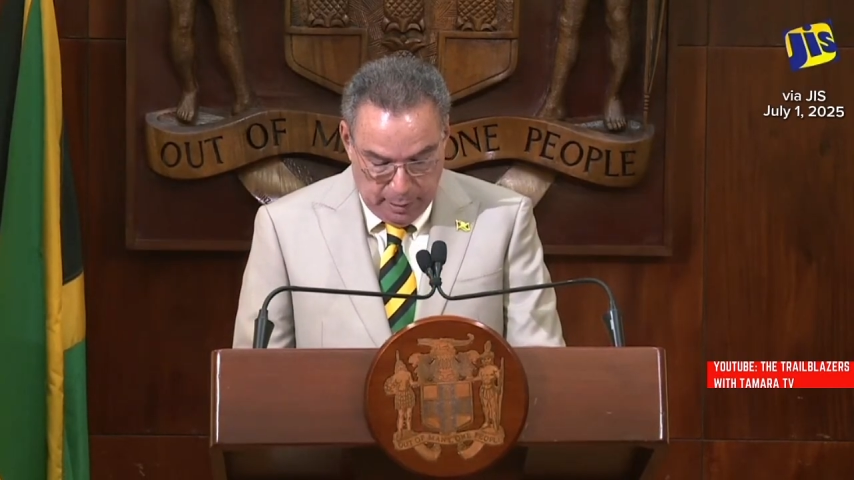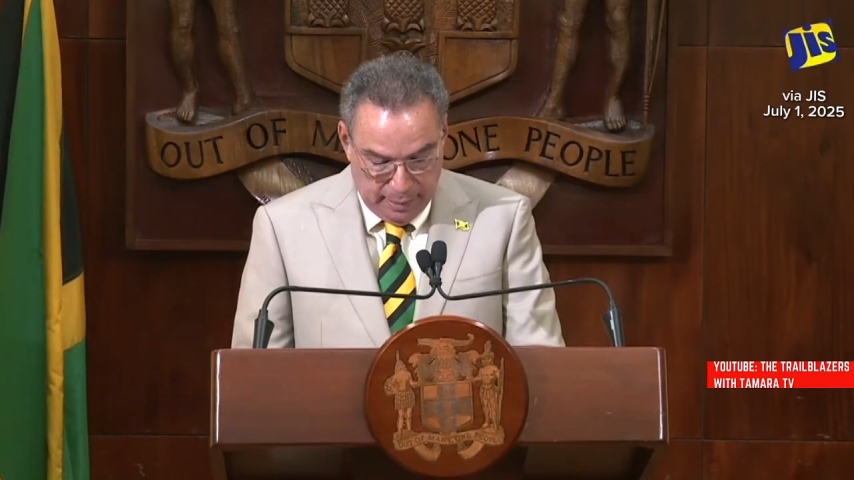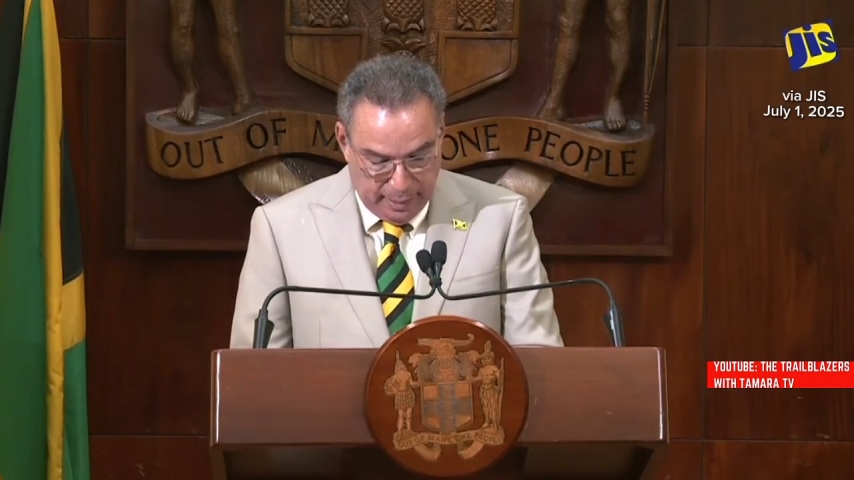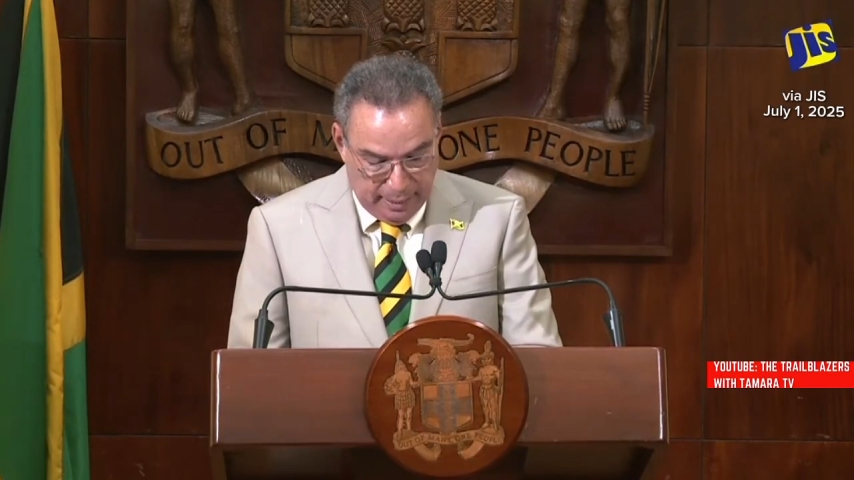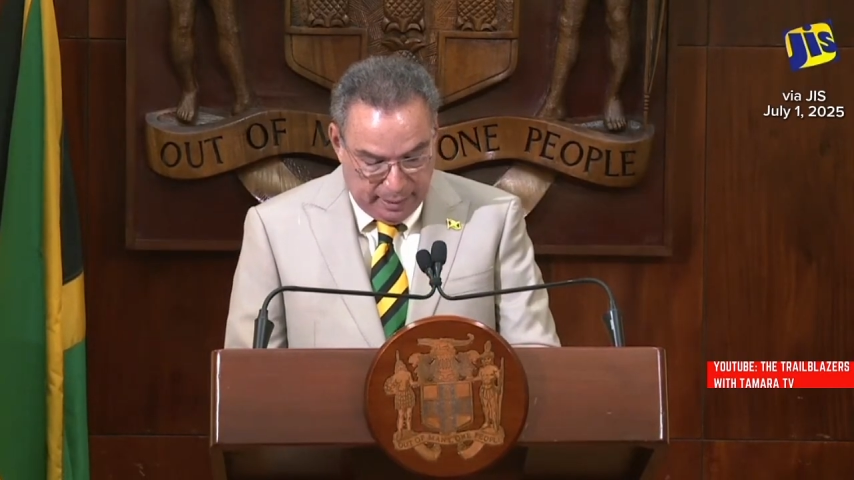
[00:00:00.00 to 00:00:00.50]

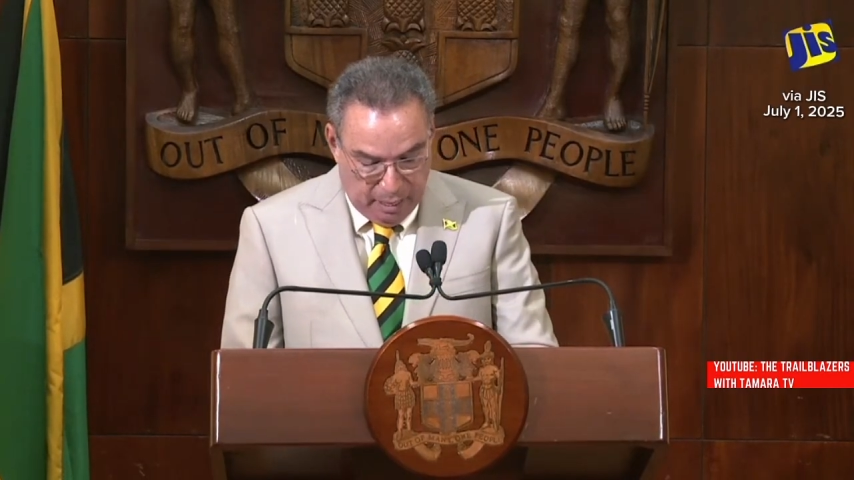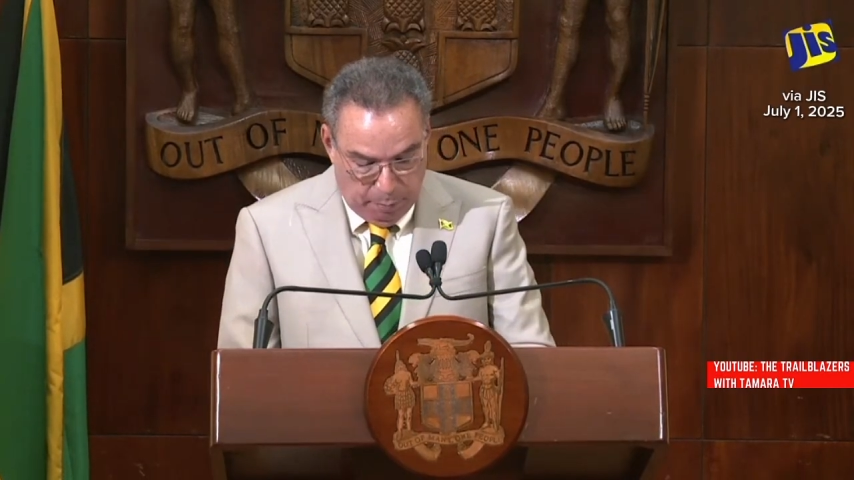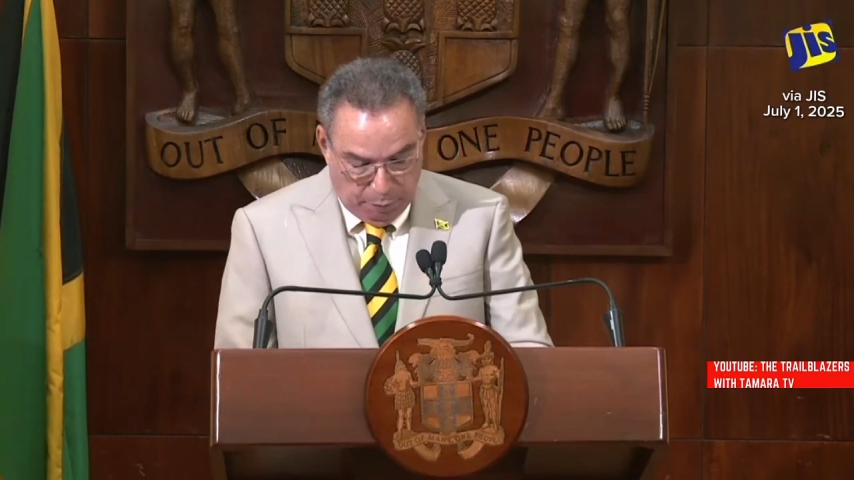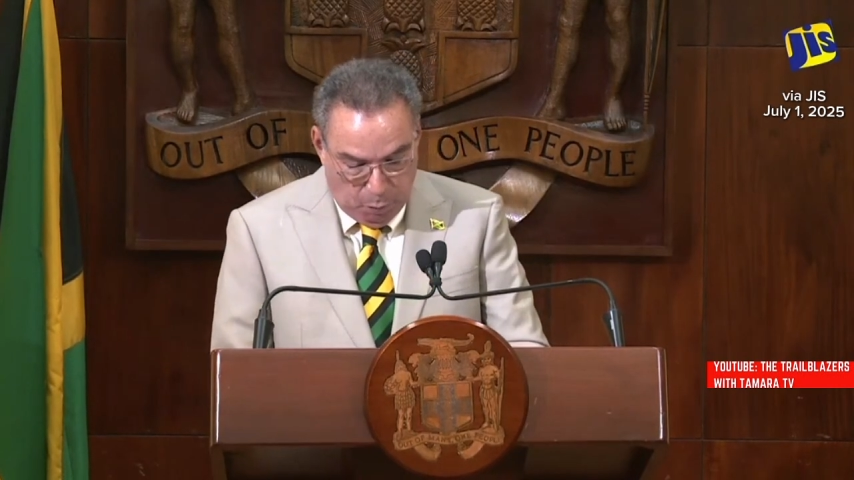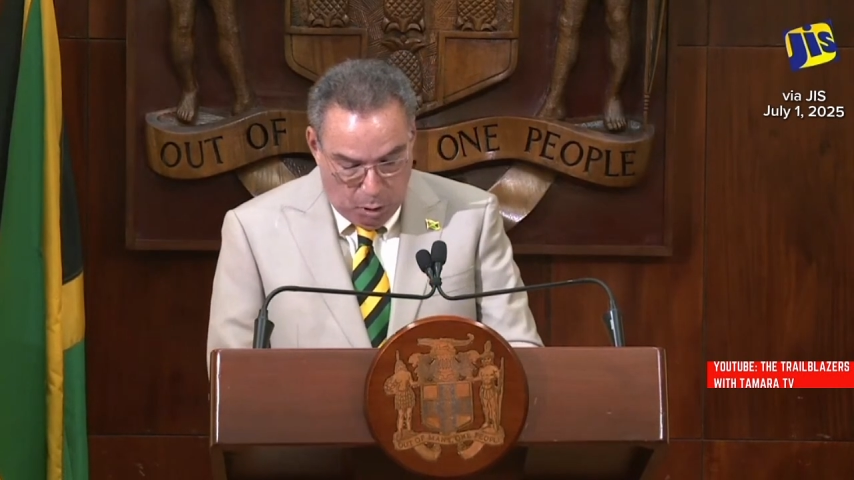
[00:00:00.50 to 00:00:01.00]
As I said
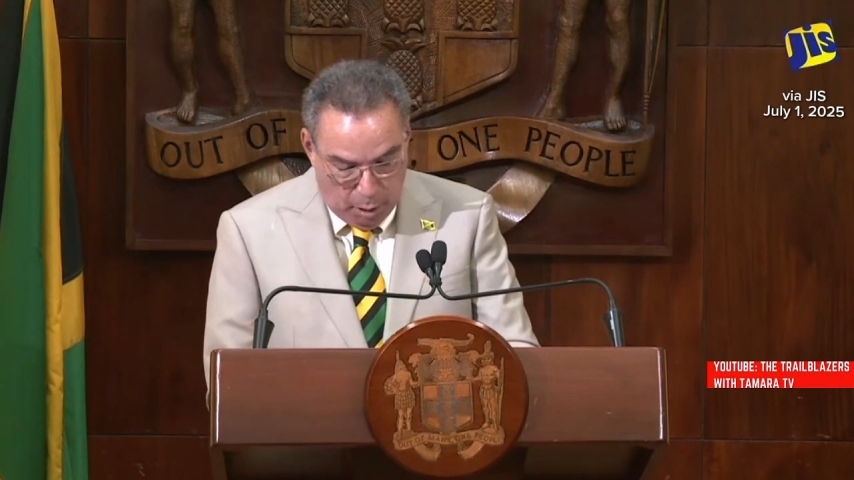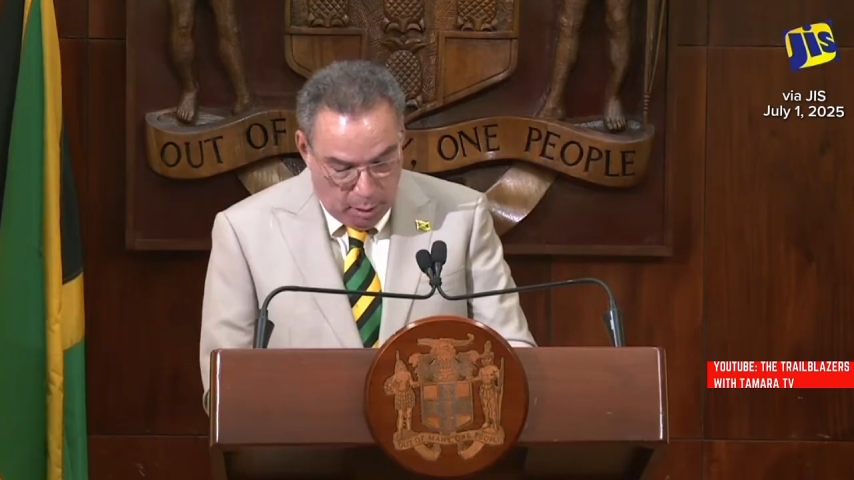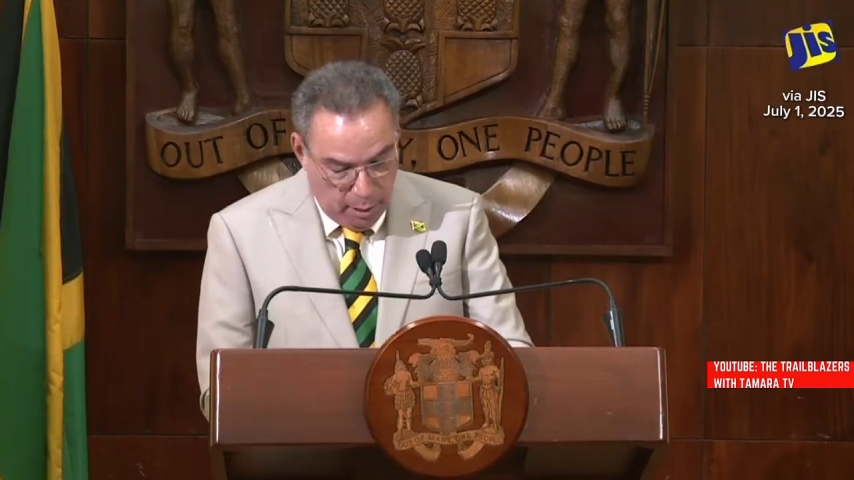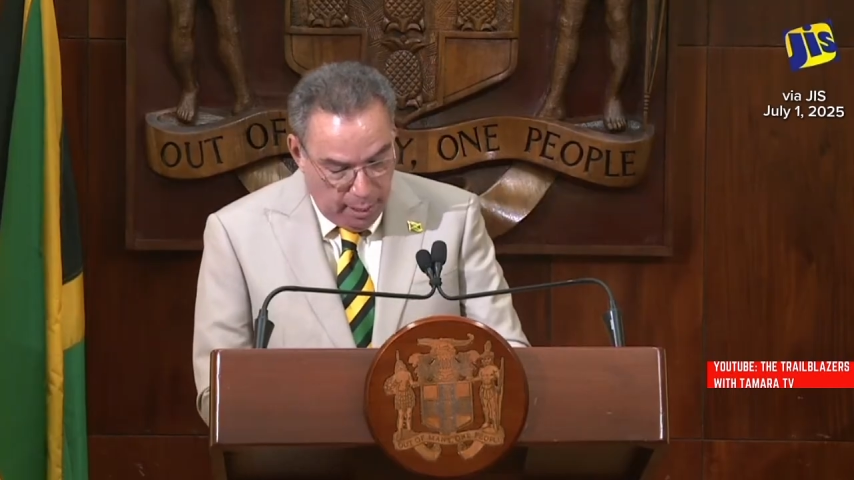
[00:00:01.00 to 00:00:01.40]
before,